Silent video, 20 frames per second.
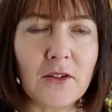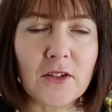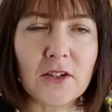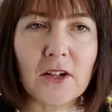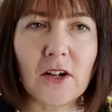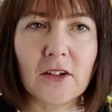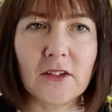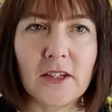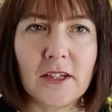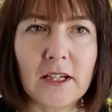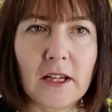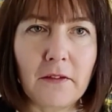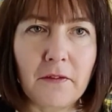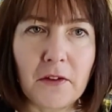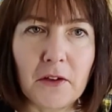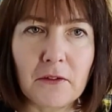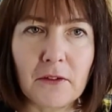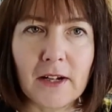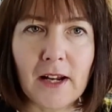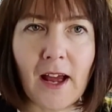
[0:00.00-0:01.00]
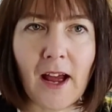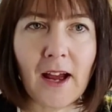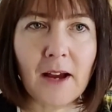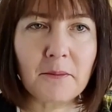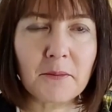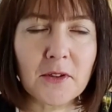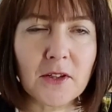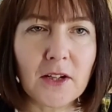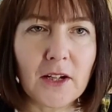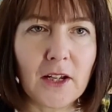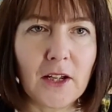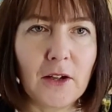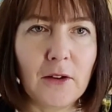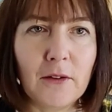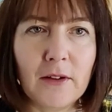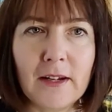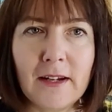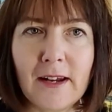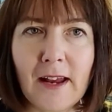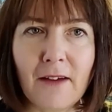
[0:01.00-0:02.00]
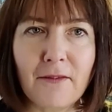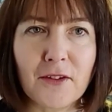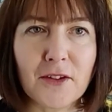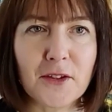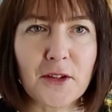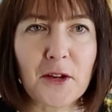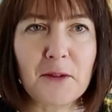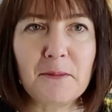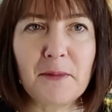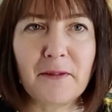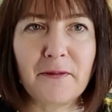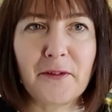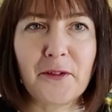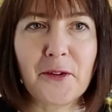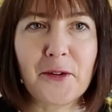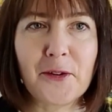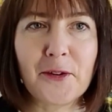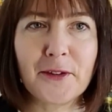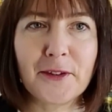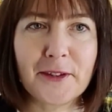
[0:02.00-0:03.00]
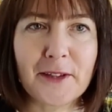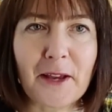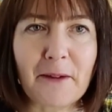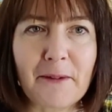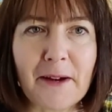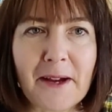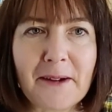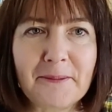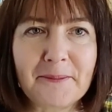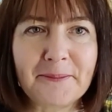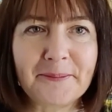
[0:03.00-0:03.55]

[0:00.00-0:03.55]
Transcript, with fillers: started if you're an absolute never sewn before sewer.